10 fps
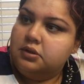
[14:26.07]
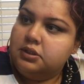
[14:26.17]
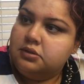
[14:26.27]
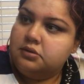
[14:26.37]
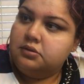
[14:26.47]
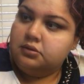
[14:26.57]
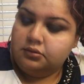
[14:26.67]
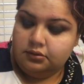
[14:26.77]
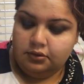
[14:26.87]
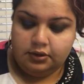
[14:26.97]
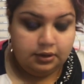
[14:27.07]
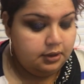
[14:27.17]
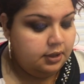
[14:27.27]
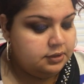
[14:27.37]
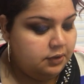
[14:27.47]
It's, hold on.
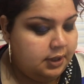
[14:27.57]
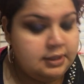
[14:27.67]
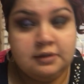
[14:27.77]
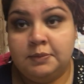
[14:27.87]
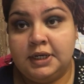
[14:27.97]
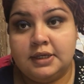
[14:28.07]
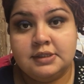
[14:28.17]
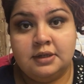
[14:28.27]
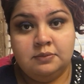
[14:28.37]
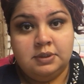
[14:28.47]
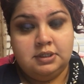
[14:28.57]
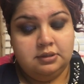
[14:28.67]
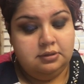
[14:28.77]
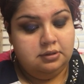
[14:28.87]
I'll tell you guys in a minute because I don't want to